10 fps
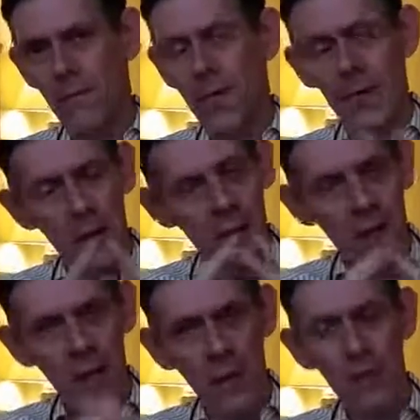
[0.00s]
this
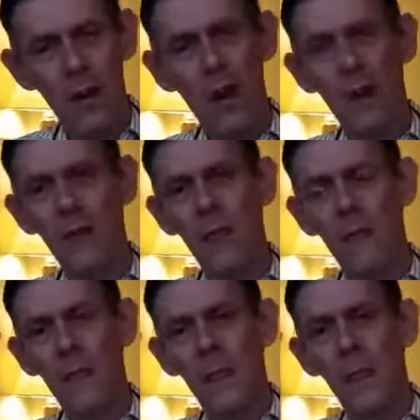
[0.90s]
kind of a life,
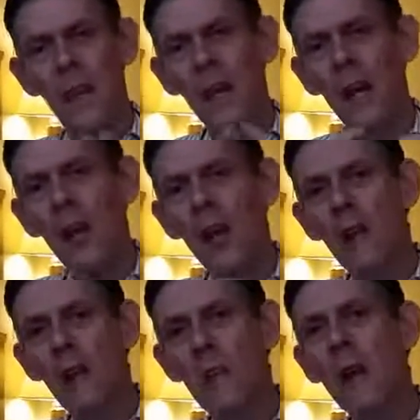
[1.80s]
that it cannot
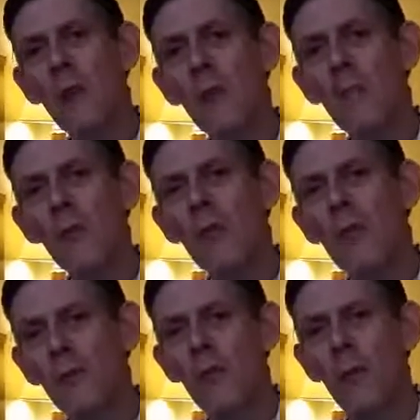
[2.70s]
even be
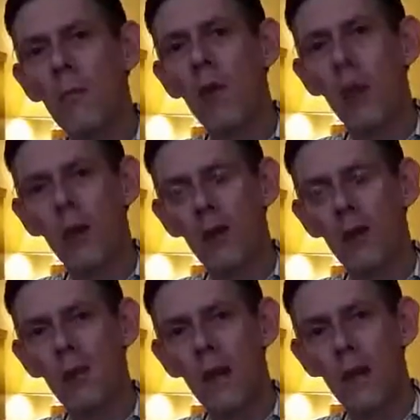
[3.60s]
removed from God.
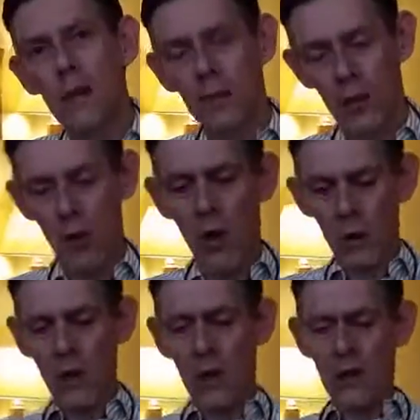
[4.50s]
So
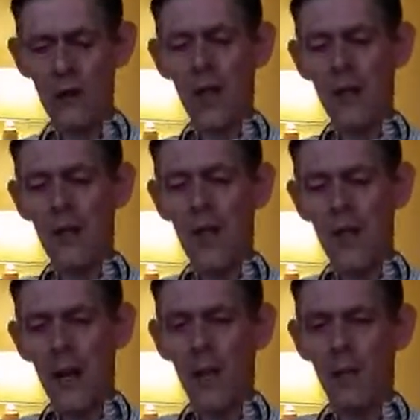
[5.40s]
God cannot say, I take
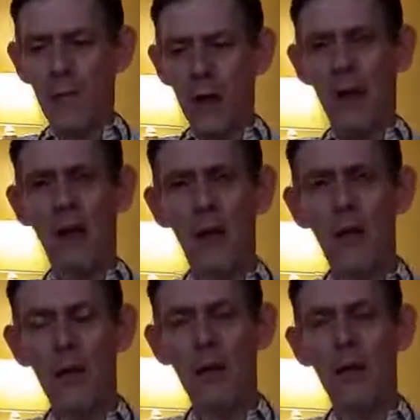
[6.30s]
it out of me and I
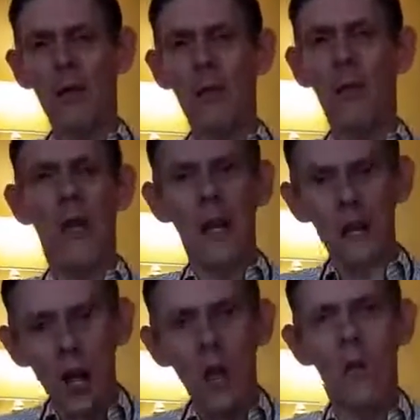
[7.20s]
give it to you. It
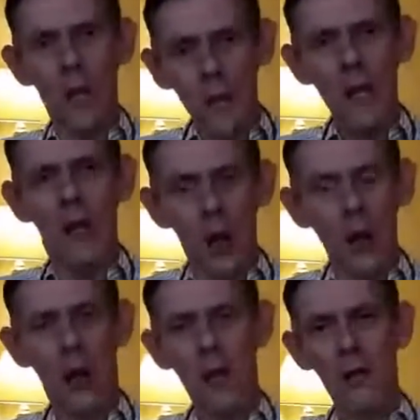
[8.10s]
is only in
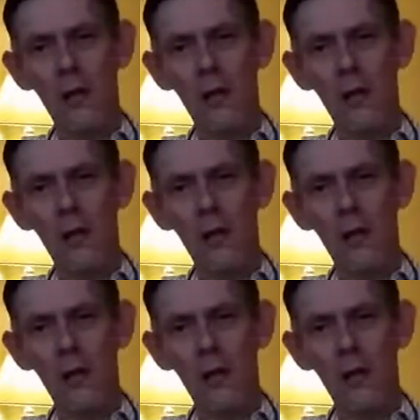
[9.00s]
God.